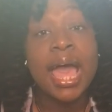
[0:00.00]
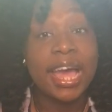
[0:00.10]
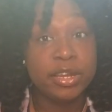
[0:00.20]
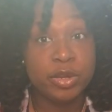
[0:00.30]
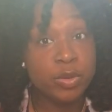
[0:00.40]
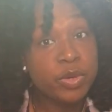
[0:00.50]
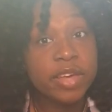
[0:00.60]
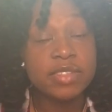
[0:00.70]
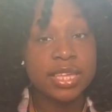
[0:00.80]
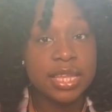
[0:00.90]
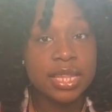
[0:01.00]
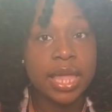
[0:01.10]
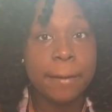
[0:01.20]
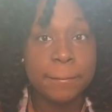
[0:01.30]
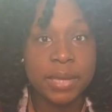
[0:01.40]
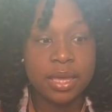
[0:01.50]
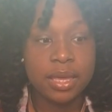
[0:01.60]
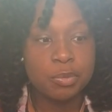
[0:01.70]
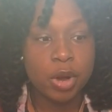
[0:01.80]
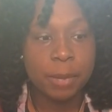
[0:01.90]
I do definitely get that
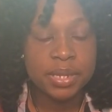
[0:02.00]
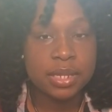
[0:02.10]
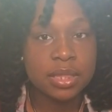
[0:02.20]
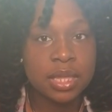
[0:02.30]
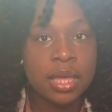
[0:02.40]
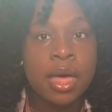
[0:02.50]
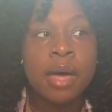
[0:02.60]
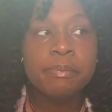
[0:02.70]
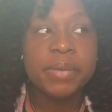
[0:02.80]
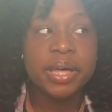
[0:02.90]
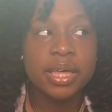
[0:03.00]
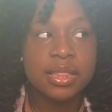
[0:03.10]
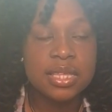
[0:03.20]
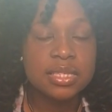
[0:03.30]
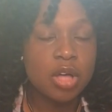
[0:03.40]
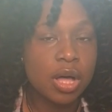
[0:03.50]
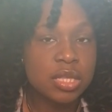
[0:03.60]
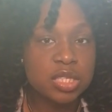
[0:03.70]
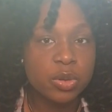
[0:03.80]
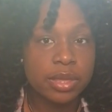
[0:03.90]
big prominently, but this
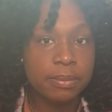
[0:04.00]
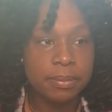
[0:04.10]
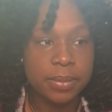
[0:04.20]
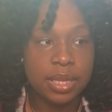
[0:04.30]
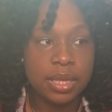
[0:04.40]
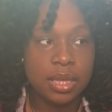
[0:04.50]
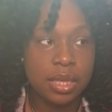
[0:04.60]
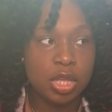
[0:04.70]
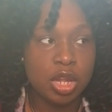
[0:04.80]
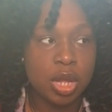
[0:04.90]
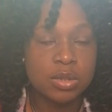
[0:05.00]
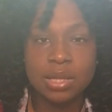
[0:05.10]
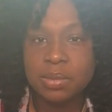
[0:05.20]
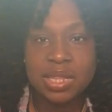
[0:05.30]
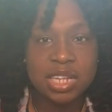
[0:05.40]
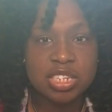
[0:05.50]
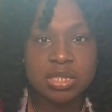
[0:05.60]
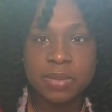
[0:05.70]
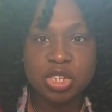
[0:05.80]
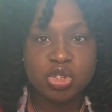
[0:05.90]
also can be, something that just
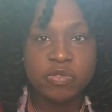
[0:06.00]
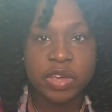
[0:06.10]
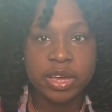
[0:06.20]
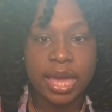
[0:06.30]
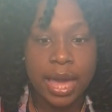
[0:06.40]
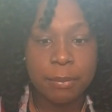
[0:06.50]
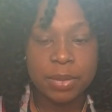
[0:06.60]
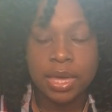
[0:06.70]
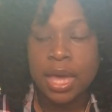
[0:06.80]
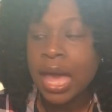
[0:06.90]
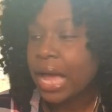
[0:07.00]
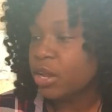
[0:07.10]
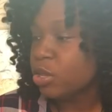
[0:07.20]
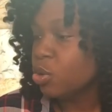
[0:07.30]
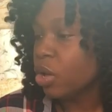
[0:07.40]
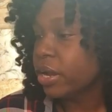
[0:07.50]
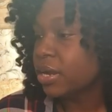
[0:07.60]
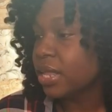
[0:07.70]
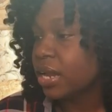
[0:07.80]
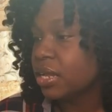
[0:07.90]
makes you very happy. I know you all hear
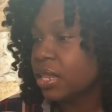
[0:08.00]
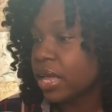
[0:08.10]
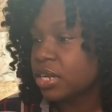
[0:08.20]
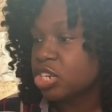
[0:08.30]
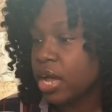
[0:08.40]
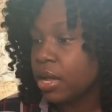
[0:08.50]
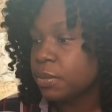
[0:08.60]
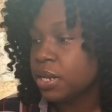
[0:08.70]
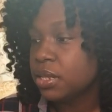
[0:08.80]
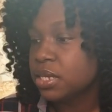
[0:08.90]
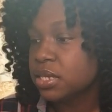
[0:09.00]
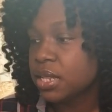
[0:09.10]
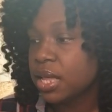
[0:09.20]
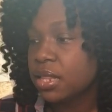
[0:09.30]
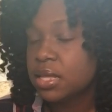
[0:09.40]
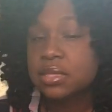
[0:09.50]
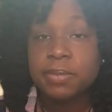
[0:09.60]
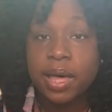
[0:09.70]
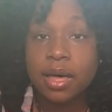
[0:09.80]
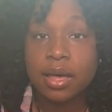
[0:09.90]
a lot of like chiming and things like that. That's
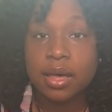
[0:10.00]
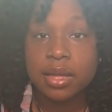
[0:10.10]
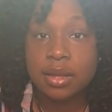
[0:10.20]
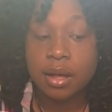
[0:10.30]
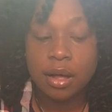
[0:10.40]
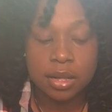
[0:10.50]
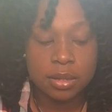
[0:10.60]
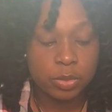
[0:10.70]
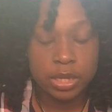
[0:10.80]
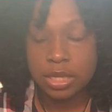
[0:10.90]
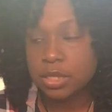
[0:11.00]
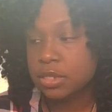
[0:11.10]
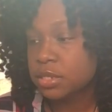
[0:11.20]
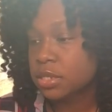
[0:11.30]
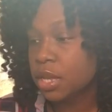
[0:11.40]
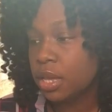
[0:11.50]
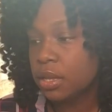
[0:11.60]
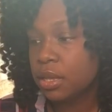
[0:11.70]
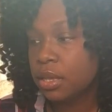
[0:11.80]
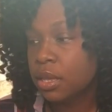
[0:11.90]
my dog, Woody. He's just like